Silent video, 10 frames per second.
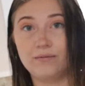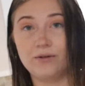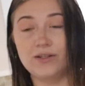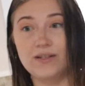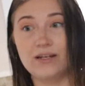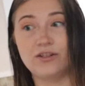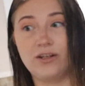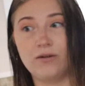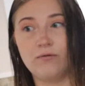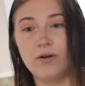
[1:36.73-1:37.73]
which is
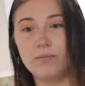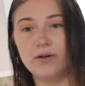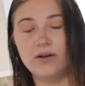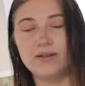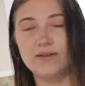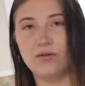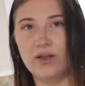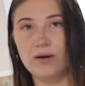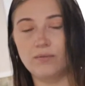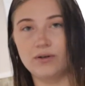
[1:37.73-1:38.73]
actually November because they're
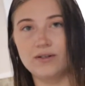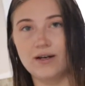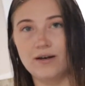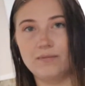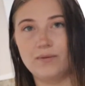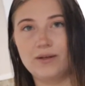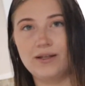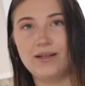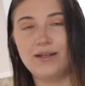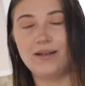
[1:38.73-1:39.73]
that booked up
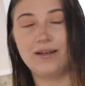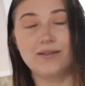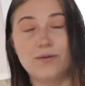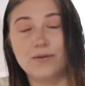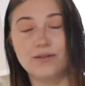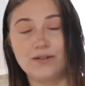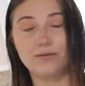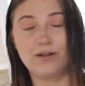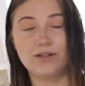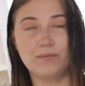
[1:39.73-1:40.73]
it's a whole
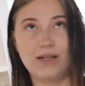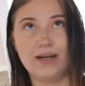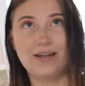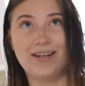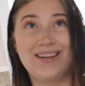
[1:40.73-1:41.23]
situation, my God.